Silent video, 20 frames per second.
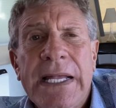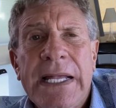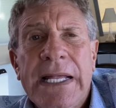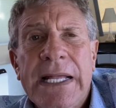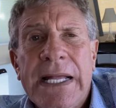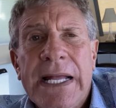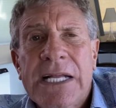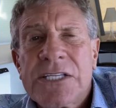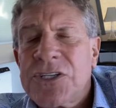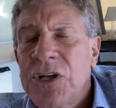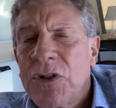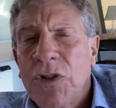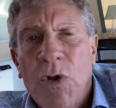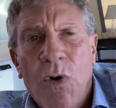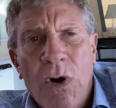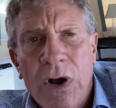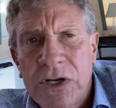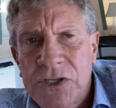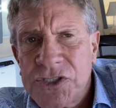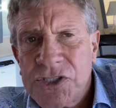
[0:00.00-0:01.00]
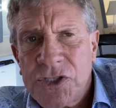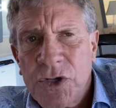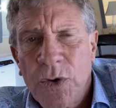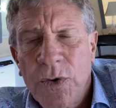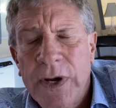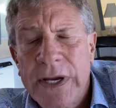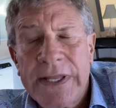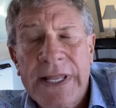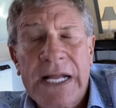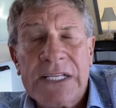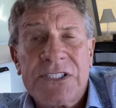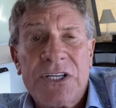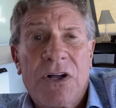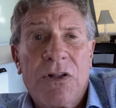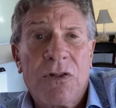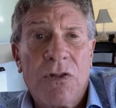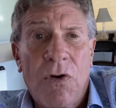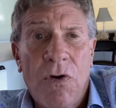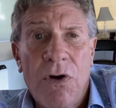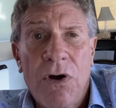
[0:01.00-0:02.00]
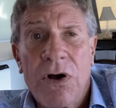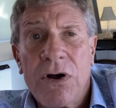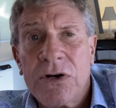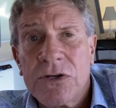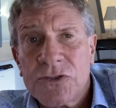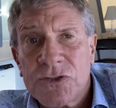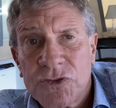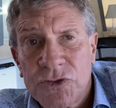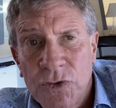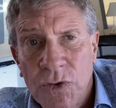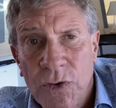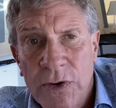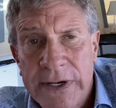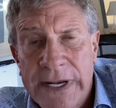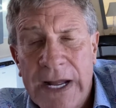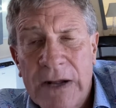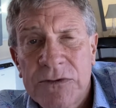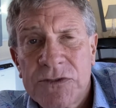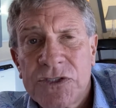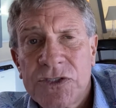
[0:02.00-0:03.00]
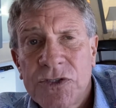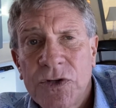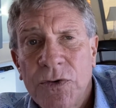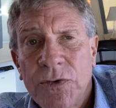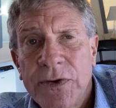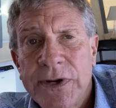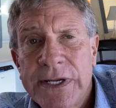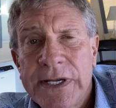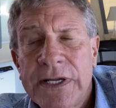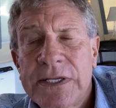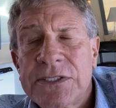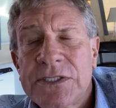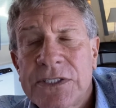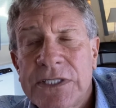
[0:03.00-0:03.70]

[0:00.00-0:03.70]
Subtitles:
It's a long story. That's a long, drawn-out story. It's